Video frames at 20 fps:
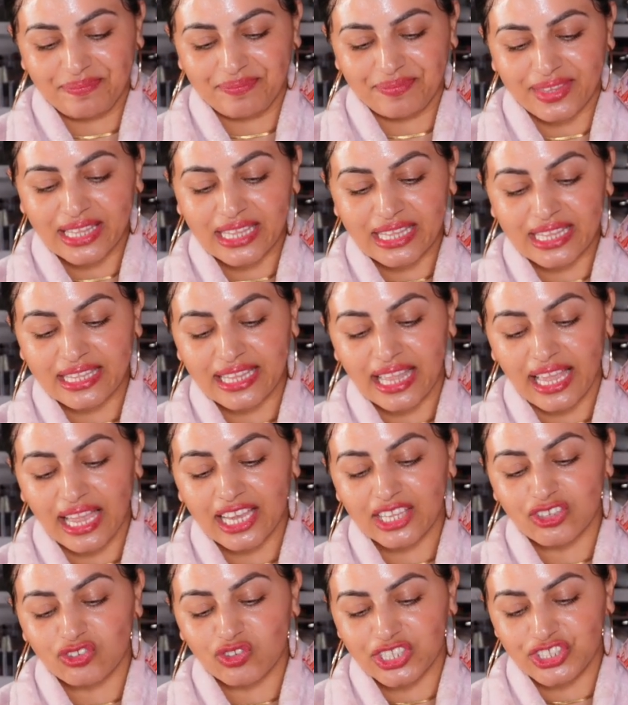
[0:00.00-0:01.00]
This is the
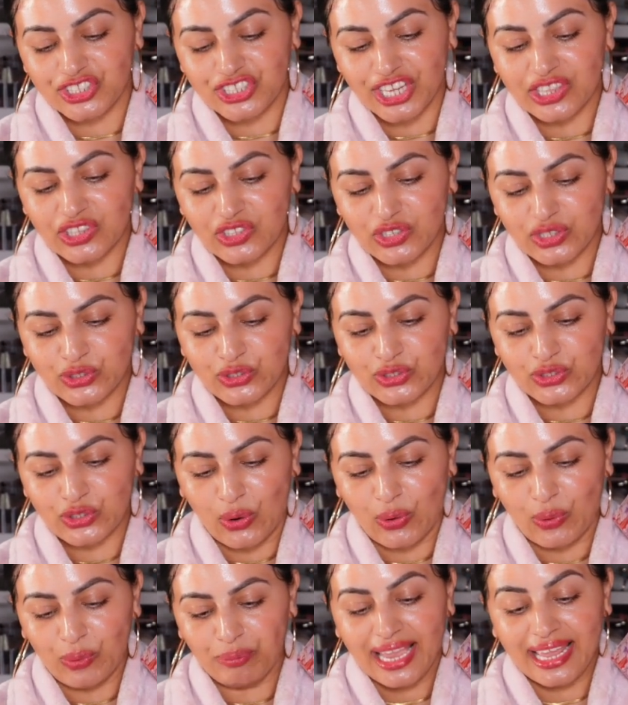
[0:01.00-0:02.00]
extra gentle
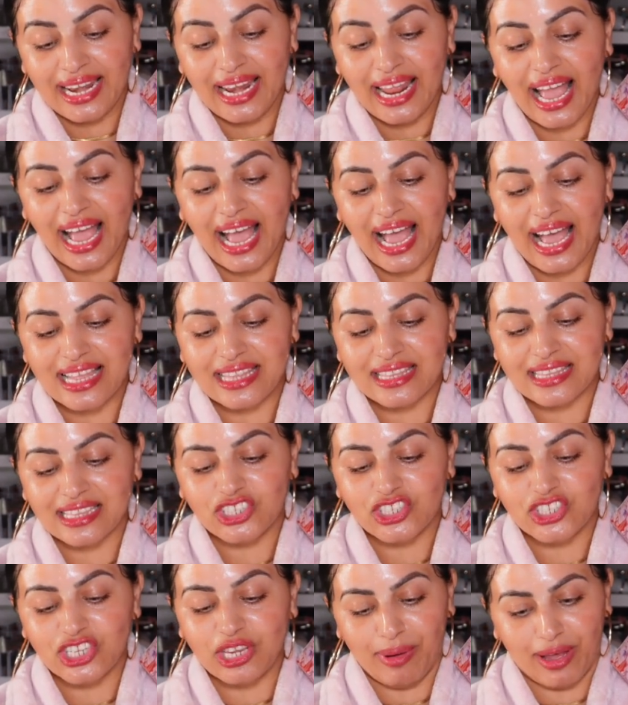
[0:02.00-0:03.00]
soap and it has
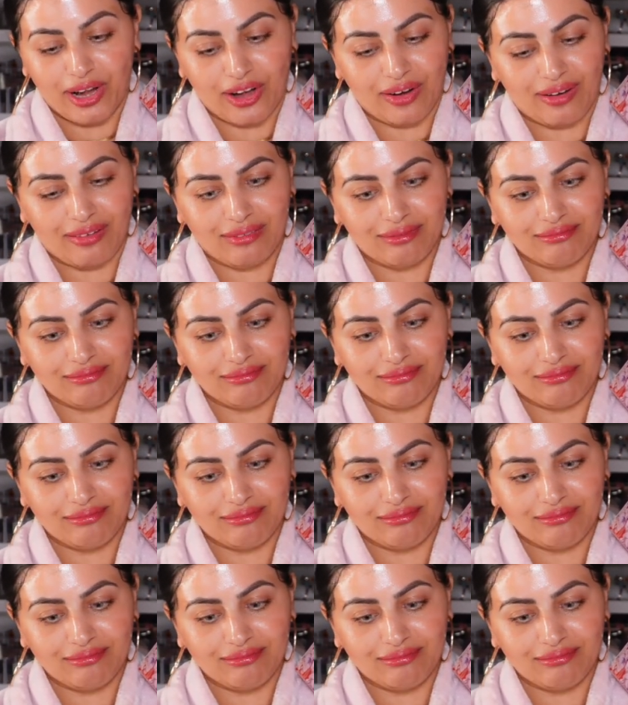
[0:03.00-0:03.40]
shea butter.